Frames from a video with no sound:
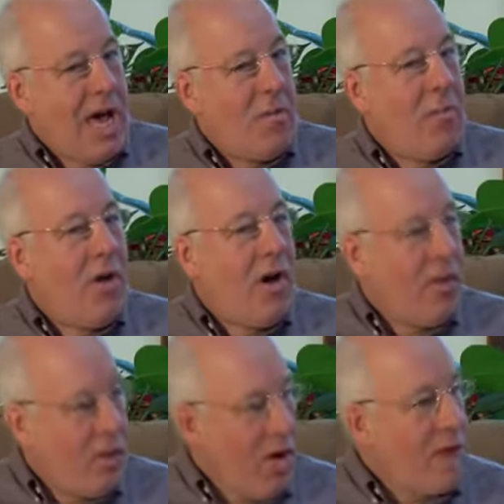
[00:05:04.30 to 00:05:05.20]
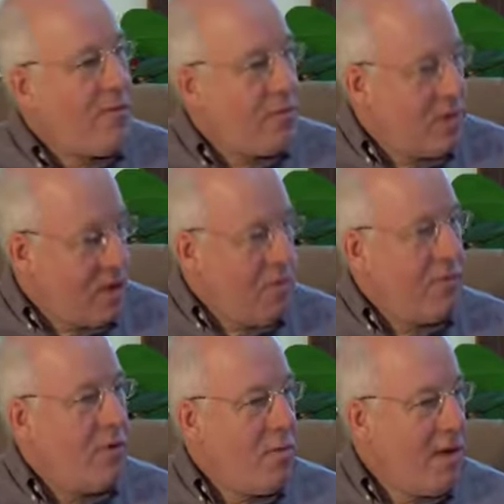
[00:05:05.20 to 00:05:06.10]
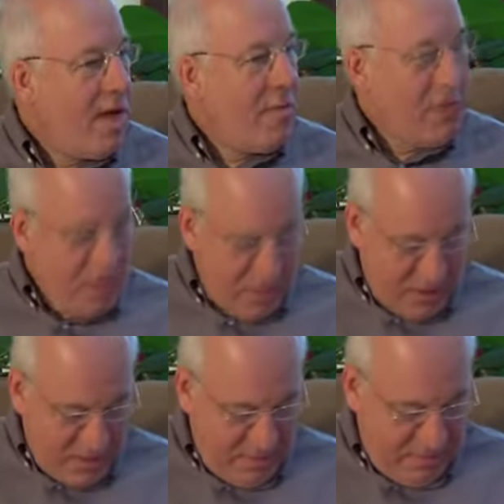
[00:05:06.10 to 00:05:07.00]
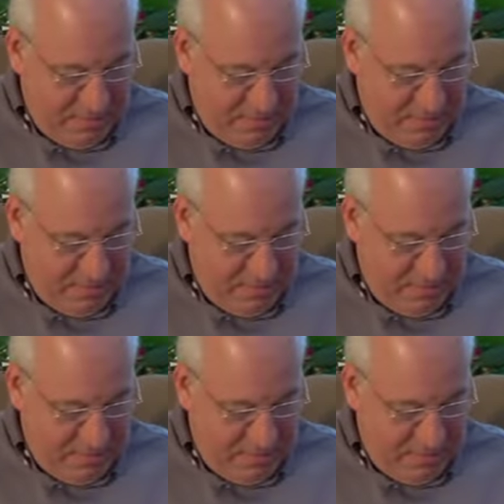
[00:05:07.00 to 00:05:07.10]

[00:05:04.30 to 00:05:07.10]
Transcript: how Paul thought of himself before he became a Christian?